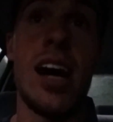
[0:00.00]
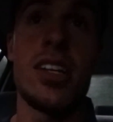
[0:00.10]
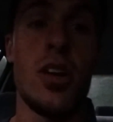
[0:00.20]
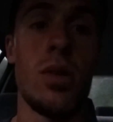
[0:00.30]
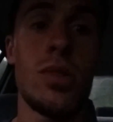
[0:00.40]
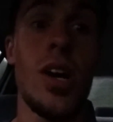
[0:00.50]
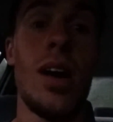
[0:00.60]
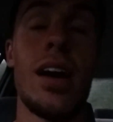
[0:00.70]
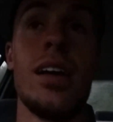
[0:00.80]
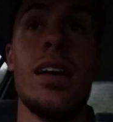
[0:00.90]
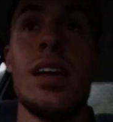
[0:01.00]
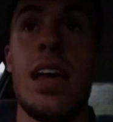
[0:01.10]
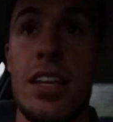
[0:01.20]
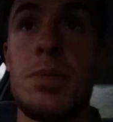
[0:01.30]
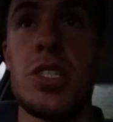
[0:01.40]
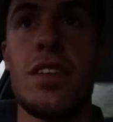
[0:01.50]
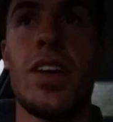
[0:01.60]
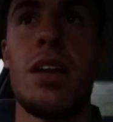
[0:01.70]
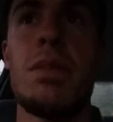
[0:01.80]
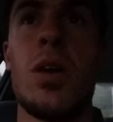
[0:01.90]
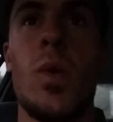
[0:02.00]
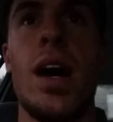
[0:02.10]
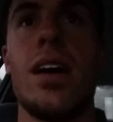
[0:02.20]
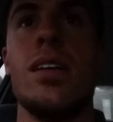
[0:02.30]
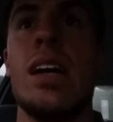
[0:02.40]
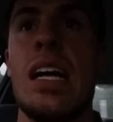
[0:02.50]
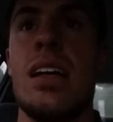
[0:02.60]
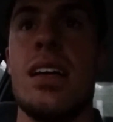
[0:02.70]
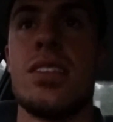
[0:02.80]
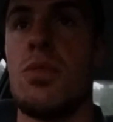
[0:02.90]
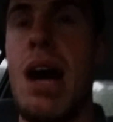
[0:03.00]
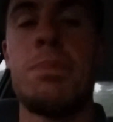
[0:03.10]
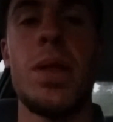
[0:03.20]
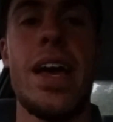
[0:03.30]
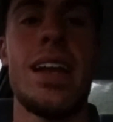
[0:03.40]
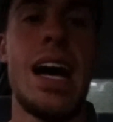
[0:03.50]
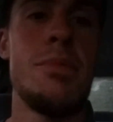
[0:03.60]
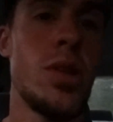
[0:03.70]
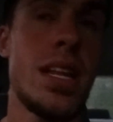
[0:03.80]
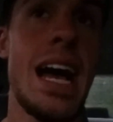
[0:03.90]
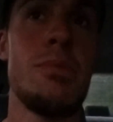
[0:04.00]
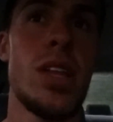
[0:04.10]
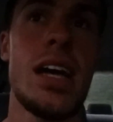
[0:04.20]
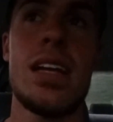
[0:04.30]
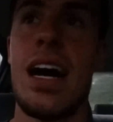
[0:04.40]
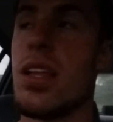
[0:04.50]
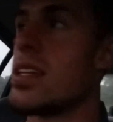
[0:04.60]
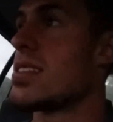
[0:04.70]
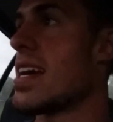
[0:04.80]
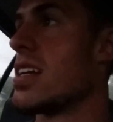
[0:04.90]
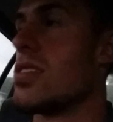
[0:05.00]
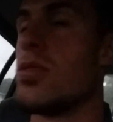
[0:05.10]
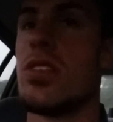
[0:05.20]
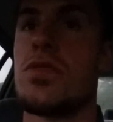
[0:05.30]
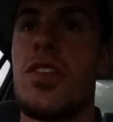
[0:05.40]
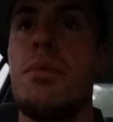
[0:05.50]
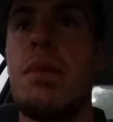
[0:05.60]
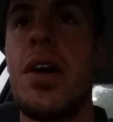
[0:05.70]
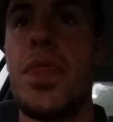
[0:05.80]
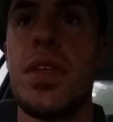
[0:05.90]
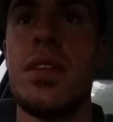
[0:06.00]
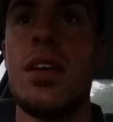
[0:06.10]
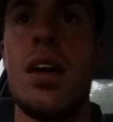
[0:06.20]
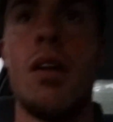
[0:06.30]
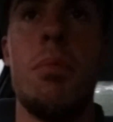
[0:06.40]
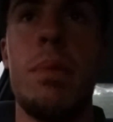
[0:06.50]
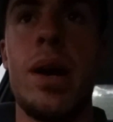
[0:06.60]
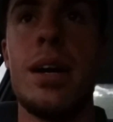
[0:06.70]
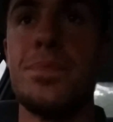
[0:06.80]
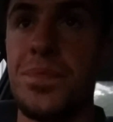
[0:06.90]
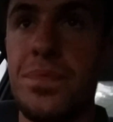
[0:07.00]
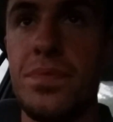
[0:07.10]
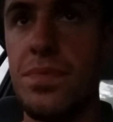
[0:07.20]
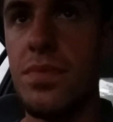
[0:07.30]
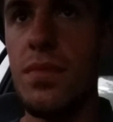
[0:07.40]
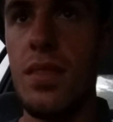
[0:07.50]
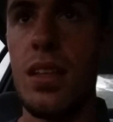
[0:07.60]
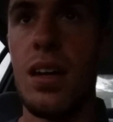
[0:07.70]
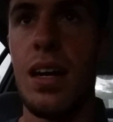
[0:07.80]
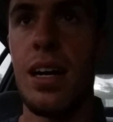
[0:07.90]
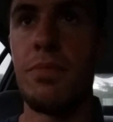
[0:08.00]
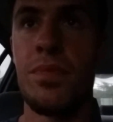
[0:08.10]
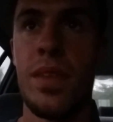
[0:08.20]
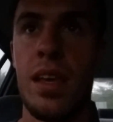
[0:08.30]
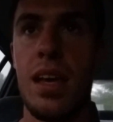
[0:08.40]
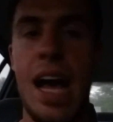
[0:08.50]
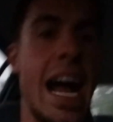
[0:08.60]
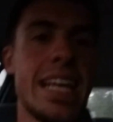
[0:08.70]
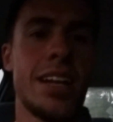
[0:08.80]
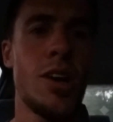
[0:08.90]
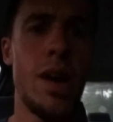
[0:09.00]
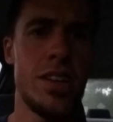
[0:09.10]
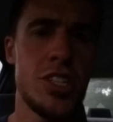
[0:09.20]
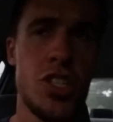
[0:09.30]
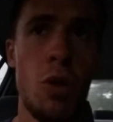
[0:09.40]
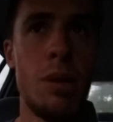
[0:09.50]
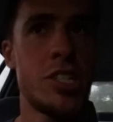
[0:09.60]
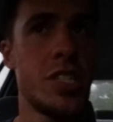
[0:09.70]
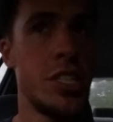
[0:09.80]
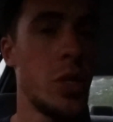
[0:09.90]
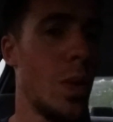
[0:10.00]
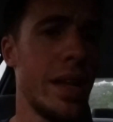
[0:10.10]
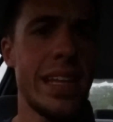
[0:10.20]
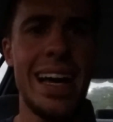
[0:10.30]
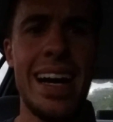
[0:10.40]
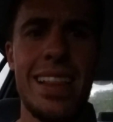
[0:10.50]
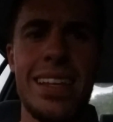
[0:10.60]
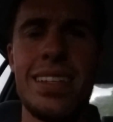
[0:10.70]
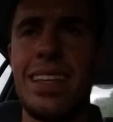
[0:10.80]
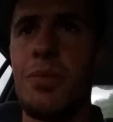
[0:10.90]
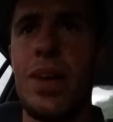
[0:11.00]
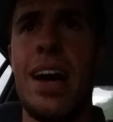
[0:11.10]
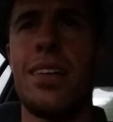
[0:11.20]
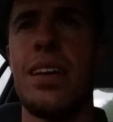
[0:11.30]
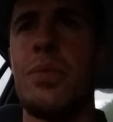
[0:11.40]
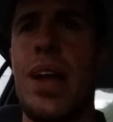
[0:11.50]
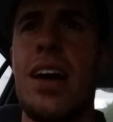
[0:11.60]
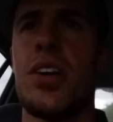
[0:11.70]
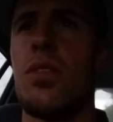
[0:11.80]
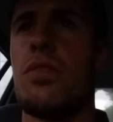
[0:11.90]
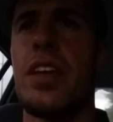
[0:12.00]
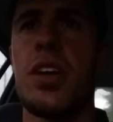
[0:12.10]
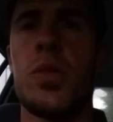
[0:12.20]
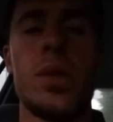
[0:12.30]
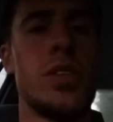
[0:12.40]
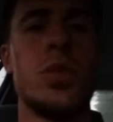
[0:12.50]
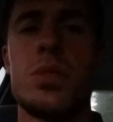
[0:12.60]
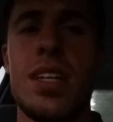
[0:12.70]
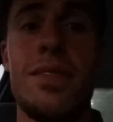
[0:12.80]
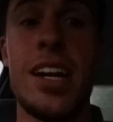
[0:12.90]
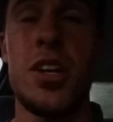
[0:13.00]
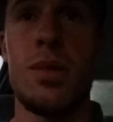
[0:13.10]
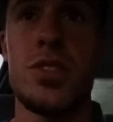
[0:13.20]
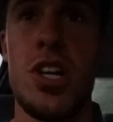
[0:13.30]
on your own car, especially if you're gonna be a while. So my plan, I only decided to do this for a month, but I need a car. There's so much to do on the island, and without your own vehicle to do stuff on your own